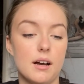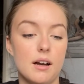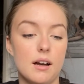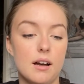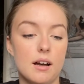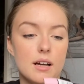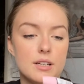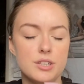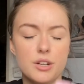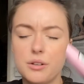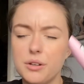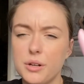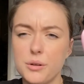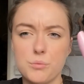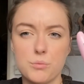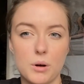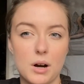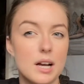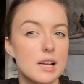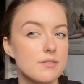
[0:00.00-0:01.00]
I don't know
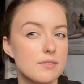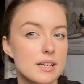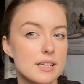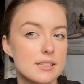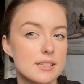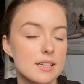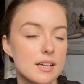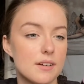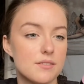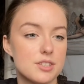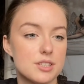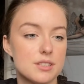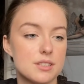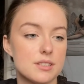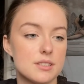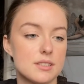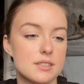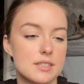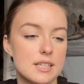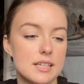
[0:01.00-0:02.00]
why recently I've
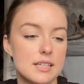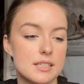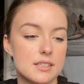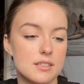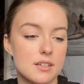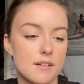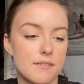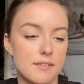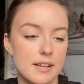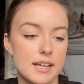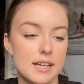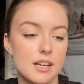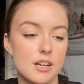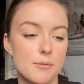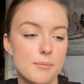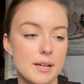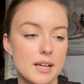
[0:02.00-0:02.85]
just seen it start flaking on me.